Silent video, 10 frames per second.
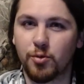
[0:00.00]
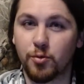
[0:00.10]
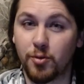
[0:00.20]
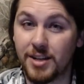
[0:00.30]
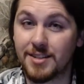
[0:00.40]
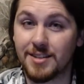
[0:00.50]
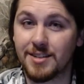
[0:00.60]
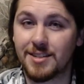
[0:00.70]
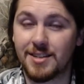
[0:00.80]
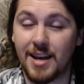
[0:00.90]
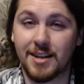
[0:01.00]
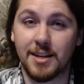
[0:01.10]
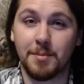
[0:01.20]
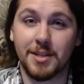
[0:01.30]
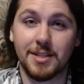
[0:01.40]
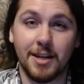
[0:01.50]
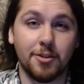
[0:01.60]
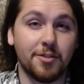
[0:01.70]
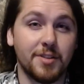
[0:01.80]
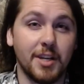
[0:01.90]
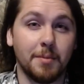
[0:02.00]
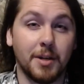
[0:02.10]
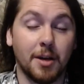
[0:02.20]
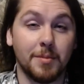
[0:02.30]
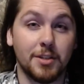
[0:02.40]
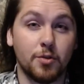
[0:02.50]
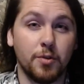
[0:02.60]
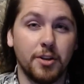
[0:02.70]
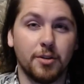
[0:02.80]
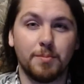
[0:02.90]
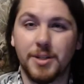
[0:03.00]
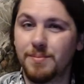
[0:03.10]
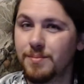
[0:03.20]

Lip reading: racist academic standards in the upcoming school year, but